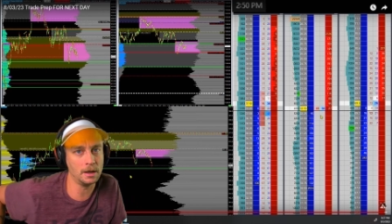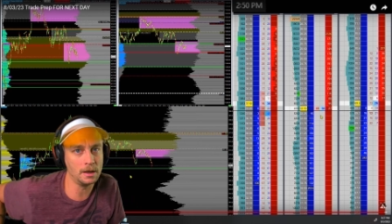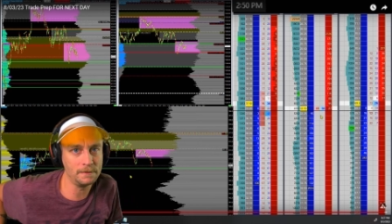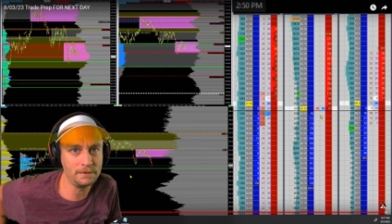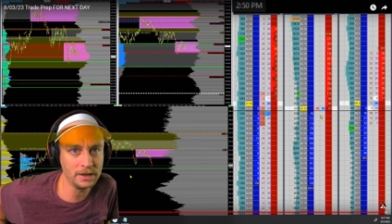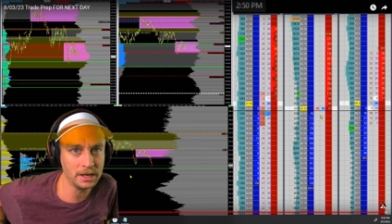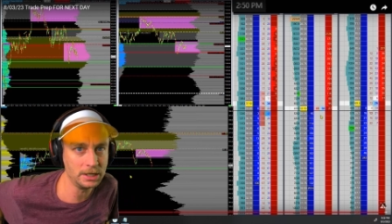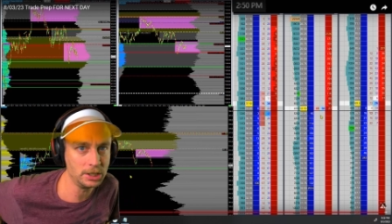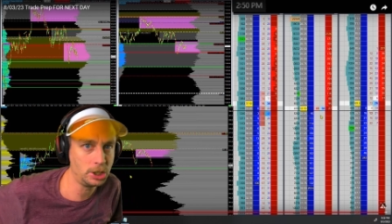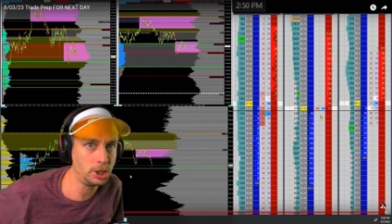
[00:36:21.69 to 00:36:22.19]
of
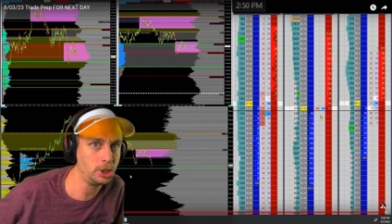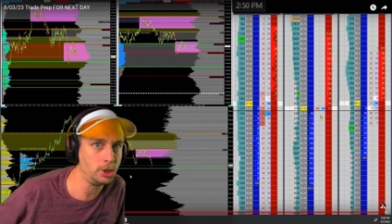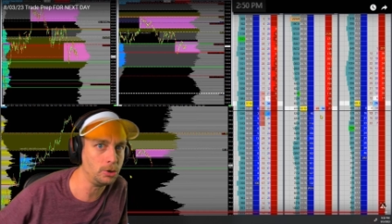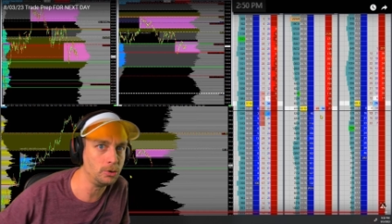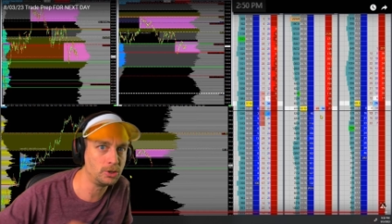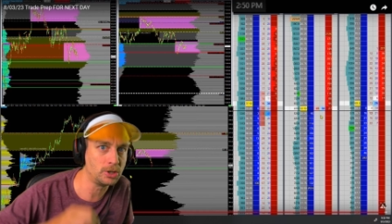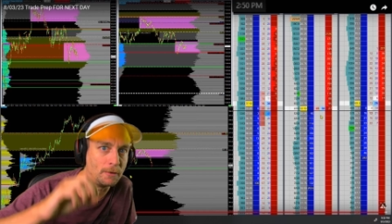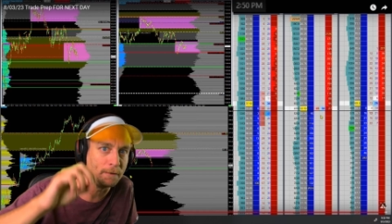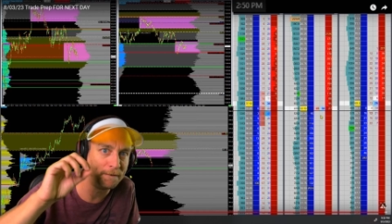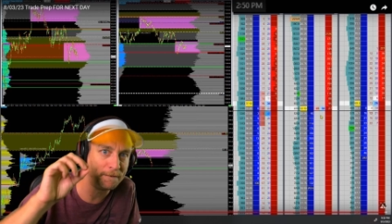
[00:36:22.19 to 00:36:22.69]

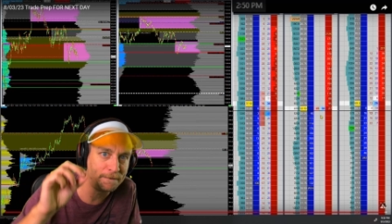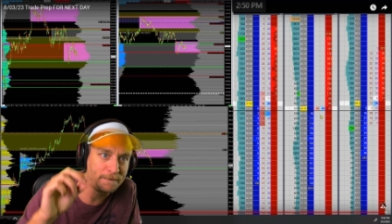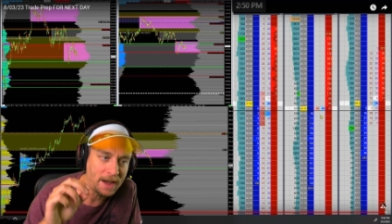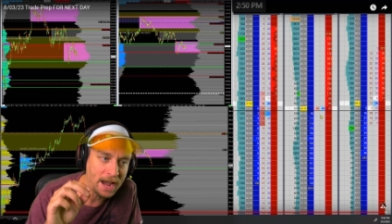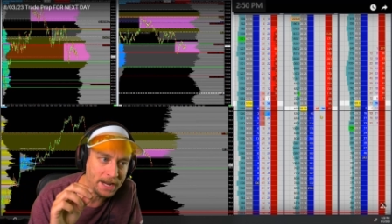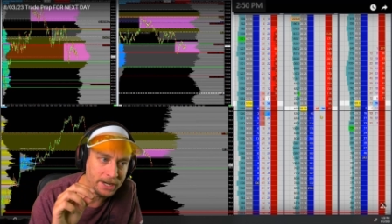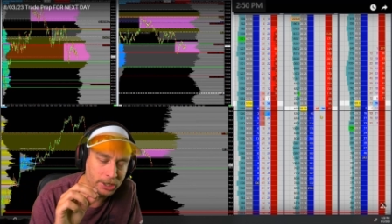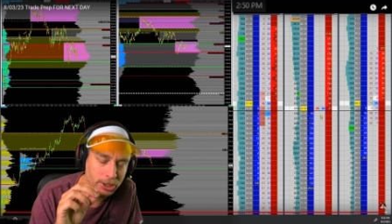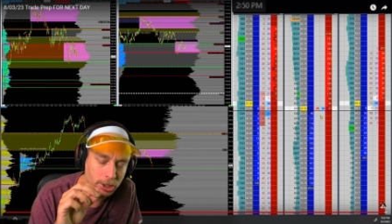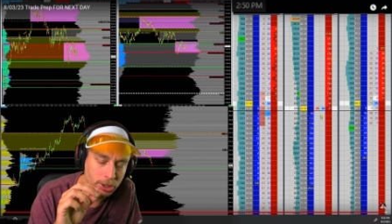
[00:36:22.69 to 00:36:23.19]
NQ to
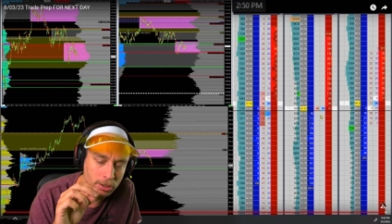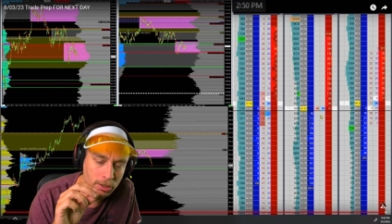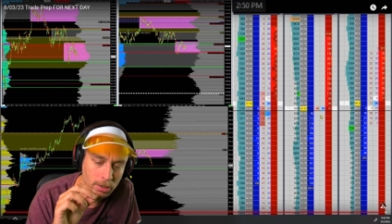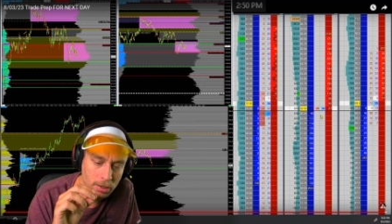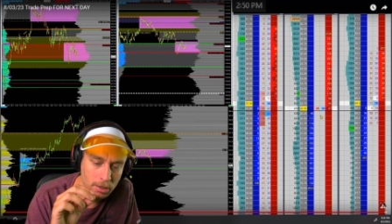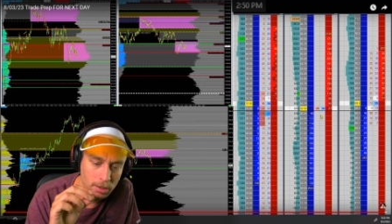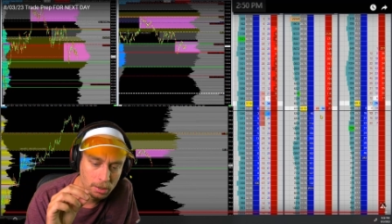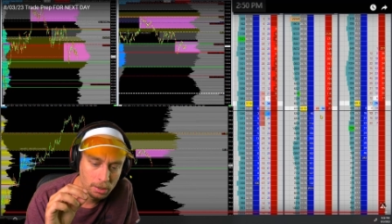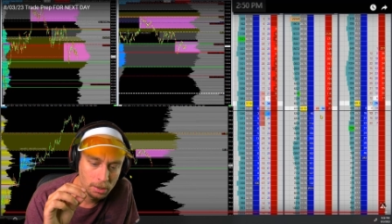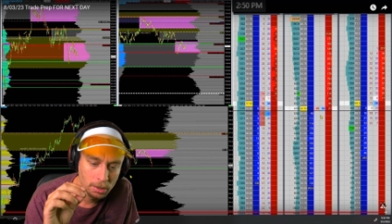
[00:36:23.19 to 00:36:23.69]
finer
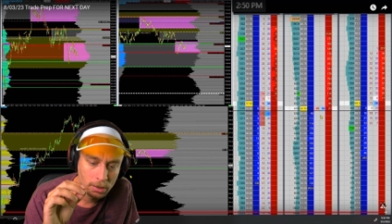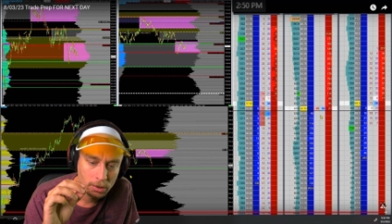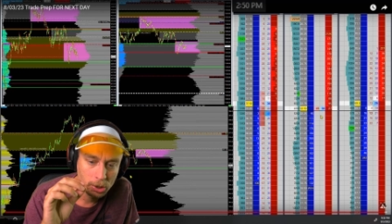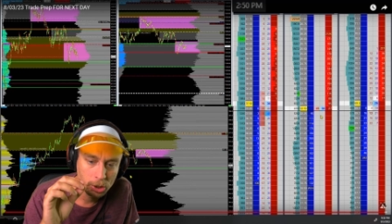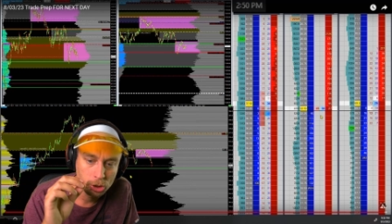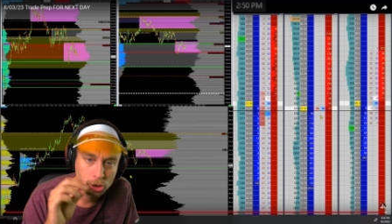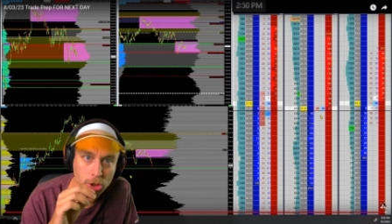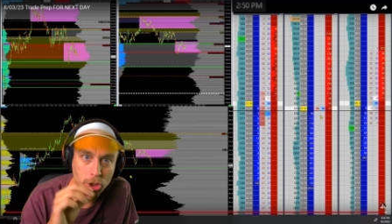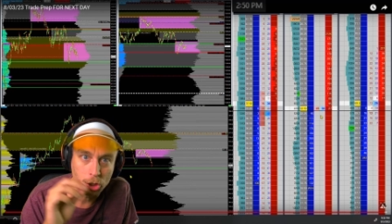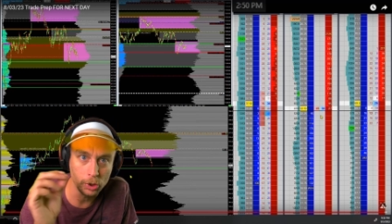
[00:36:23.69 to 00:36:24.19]

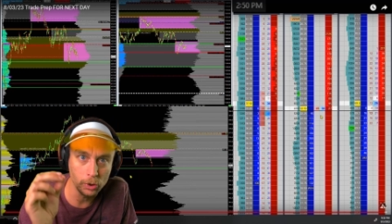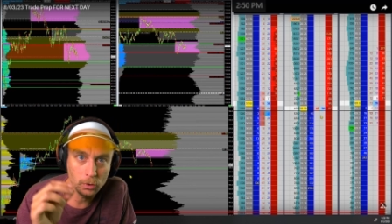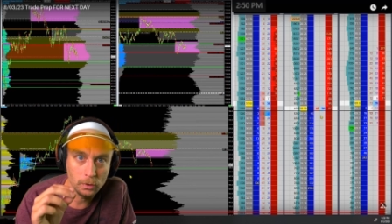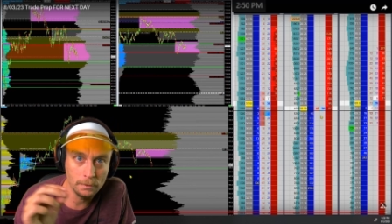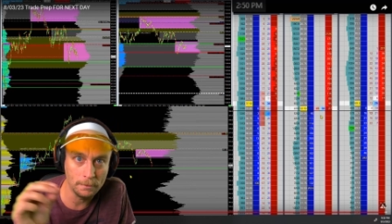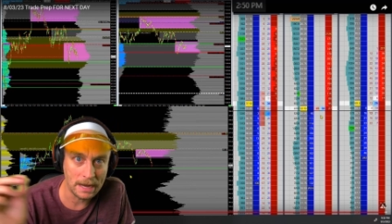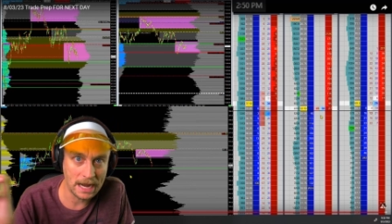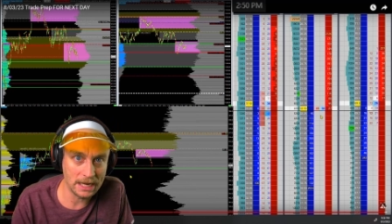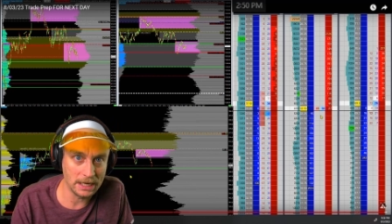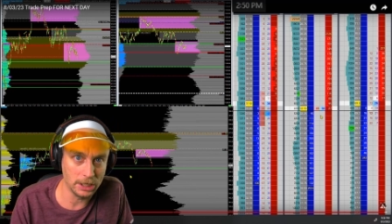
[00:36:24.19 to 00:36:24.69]
tune
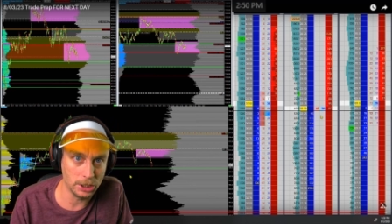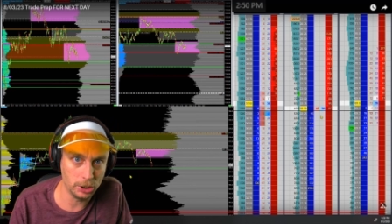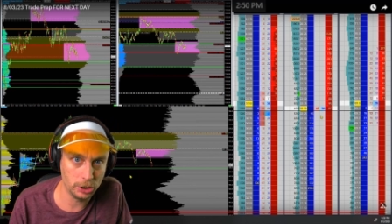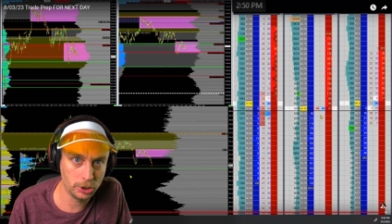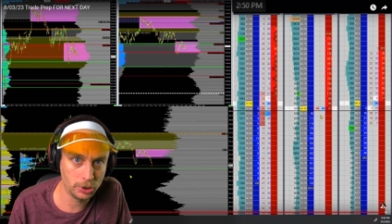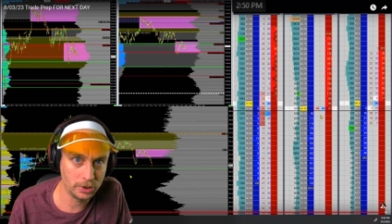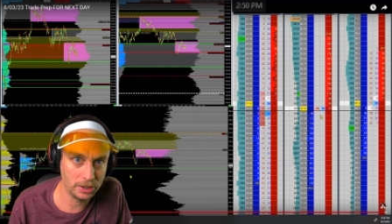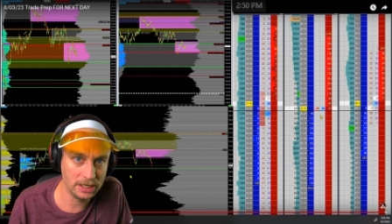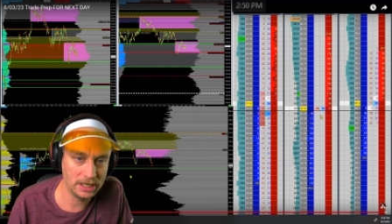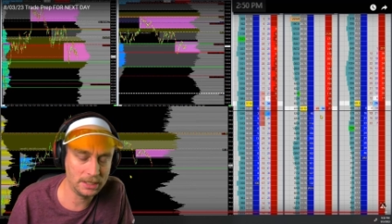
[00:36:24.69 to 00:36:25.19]
my
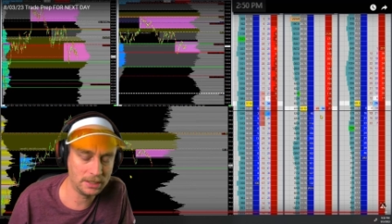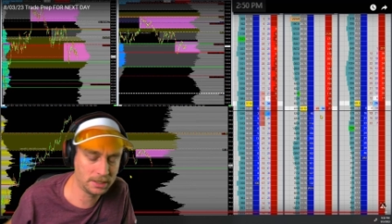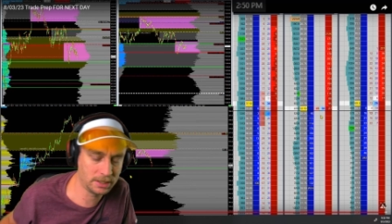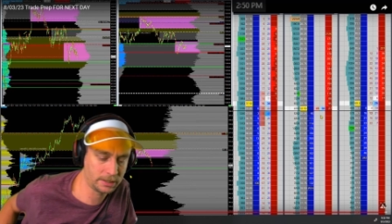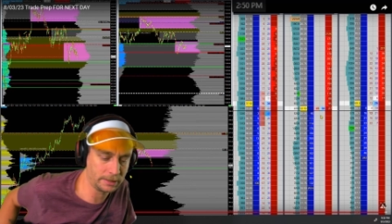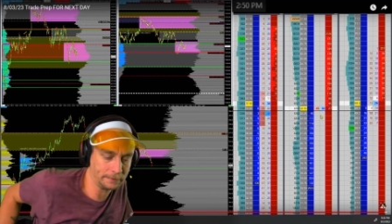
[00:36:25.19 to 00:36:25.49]
entries